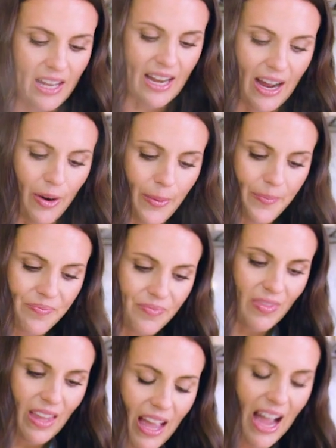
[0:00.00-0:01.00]
Now,
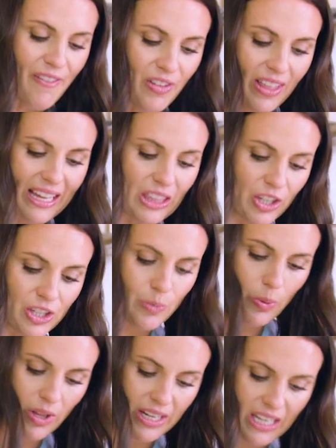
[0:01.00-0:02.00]
I feel like there's
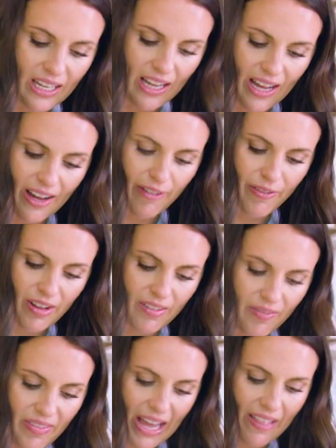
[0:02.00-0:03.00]
plenty of
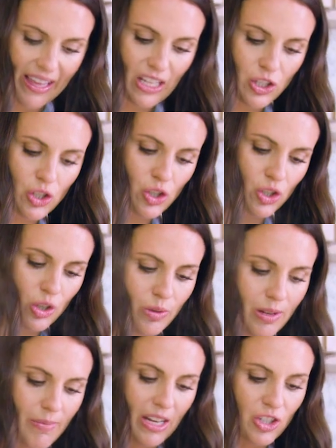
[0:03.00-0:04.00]
that like
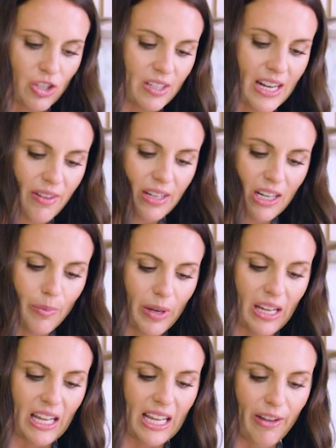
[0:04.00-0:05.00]
stewy mixture down here,
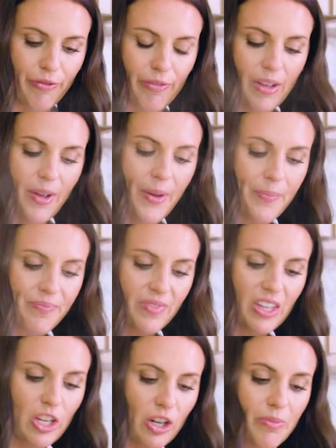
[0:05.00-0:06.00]
but if
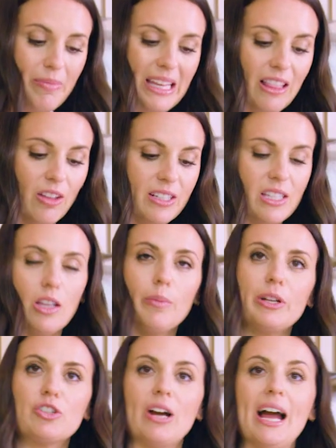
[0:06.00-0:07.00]
your meat looks a little
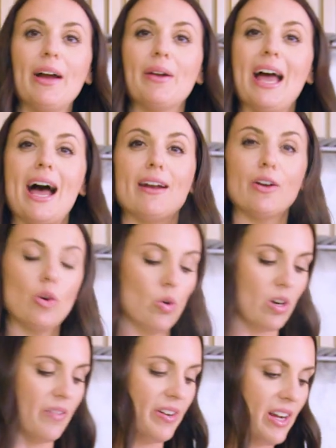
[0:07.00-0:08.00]
bit dry, I would add
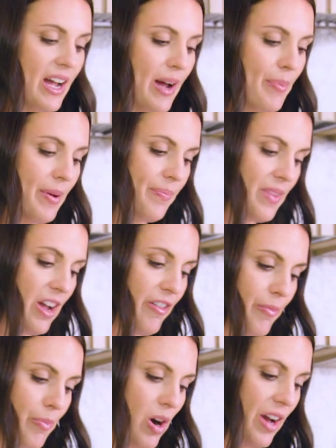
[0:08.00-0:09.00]
1/4 cup
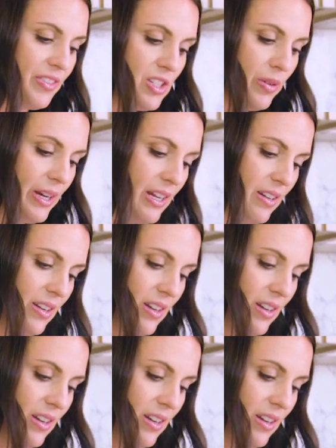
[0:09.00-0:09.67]
of broth to it.